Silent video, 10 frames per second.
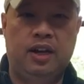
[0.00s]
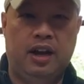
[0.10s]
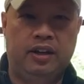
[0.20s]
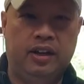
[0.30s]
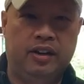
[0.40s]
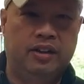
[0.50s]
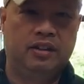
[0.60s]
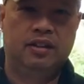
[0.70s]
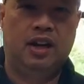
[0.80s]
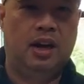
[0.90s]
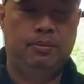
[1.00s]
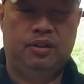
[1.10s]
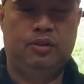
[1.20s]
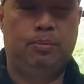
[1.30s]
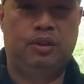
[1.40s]
out here? I'm
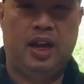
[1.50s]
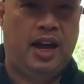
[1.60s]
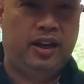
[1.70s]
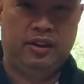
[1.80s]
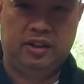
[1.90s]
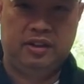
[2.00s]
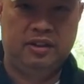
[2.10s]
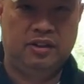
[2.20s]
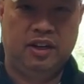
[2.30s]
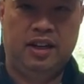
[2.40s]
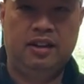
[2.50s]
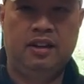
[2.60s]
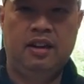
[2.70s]
just super tired, right?